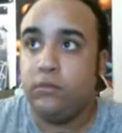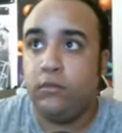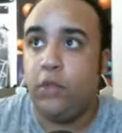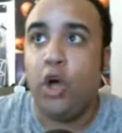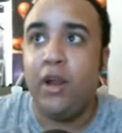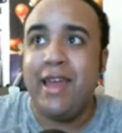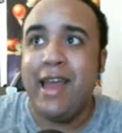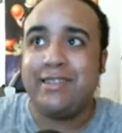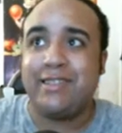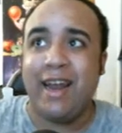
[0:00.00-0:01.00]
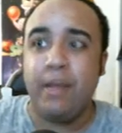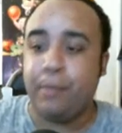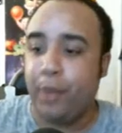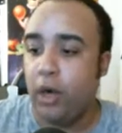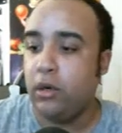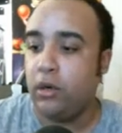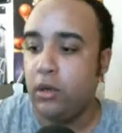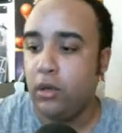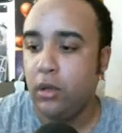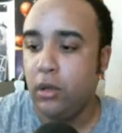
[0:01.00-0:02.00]
The only exciting part
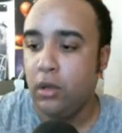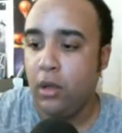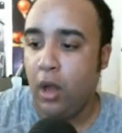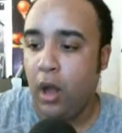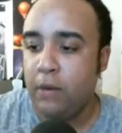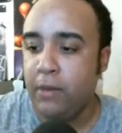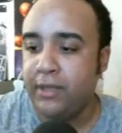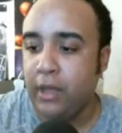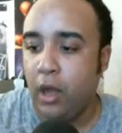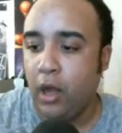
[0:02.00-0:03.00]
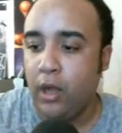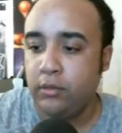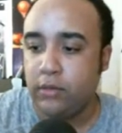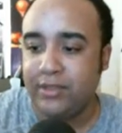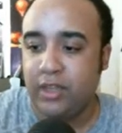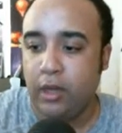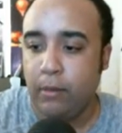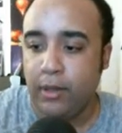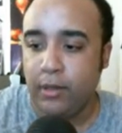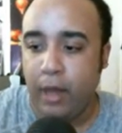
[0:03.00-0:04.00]
on Monday, I said on Monday.